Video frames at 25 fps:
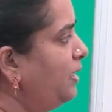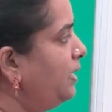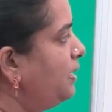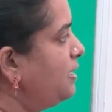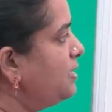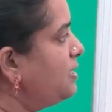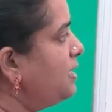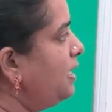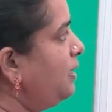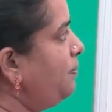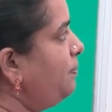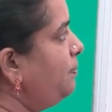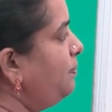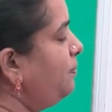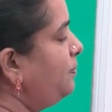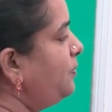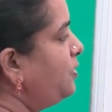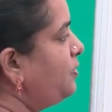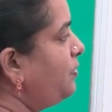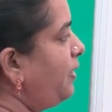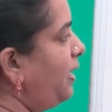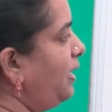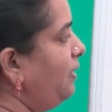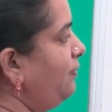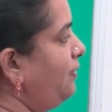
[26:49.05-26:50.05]
See,
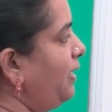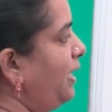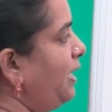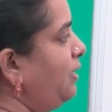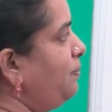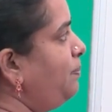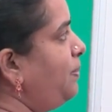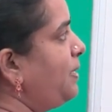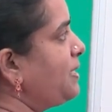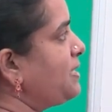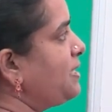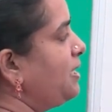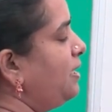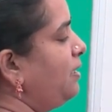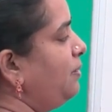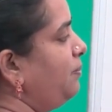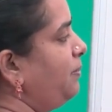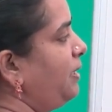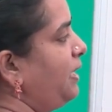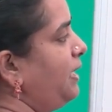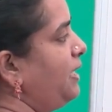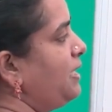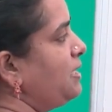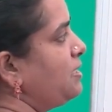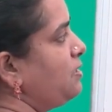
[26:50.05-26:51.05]
12a plus or
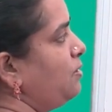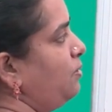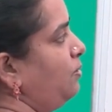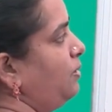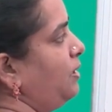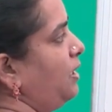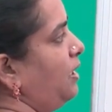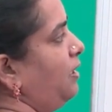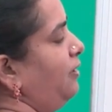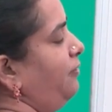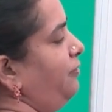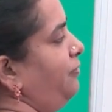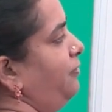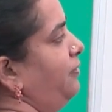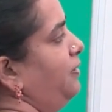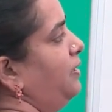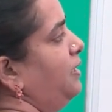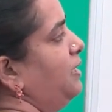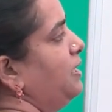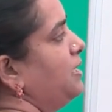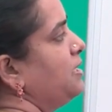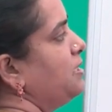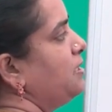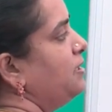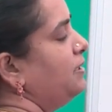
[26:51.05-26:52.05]
minus root of,
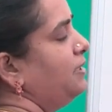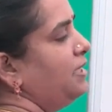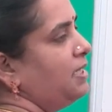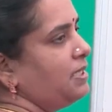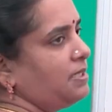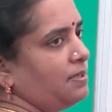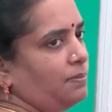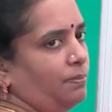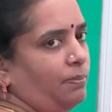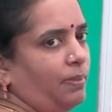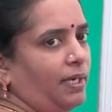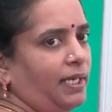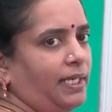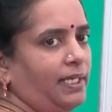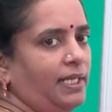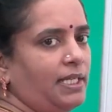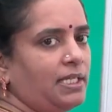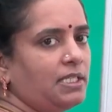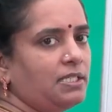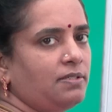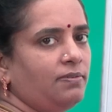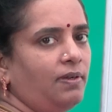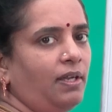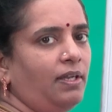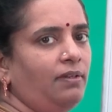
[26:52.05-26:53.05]
so this minus
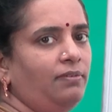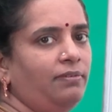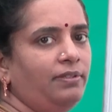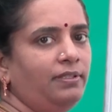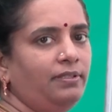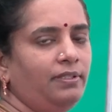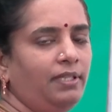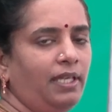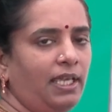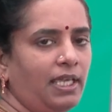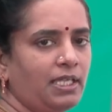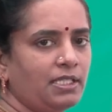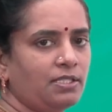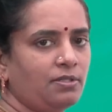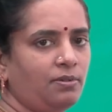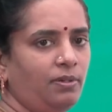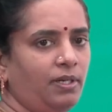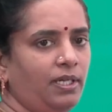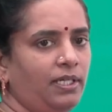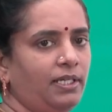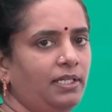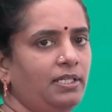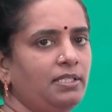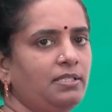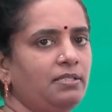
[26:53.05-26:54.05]
12a
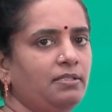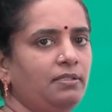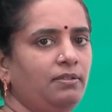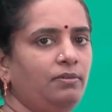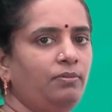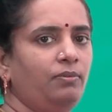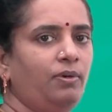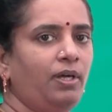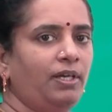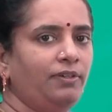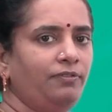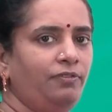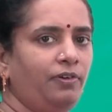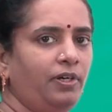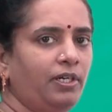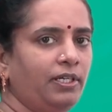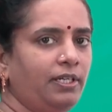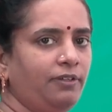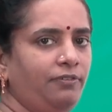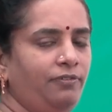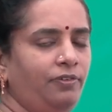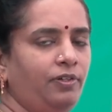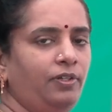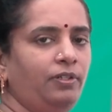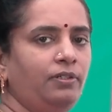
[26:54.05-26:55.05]
square is
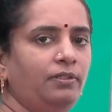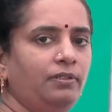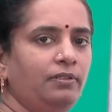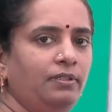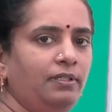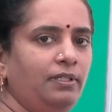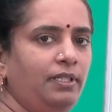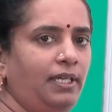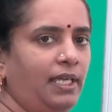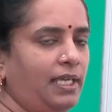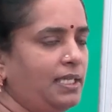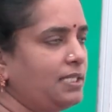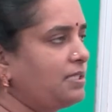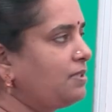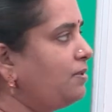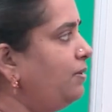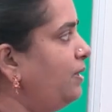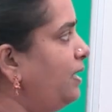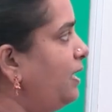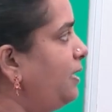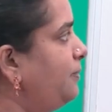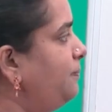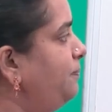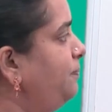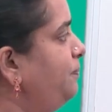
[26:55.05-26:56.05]
144a
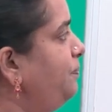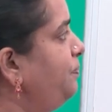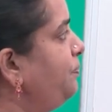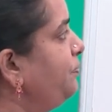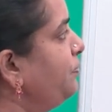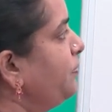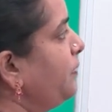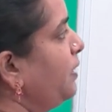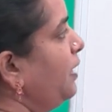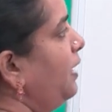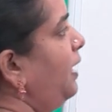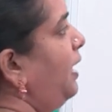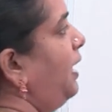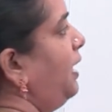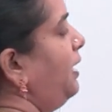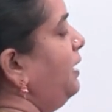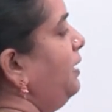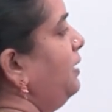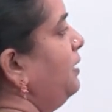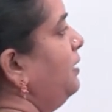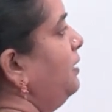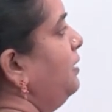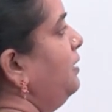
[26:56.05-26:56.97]
square and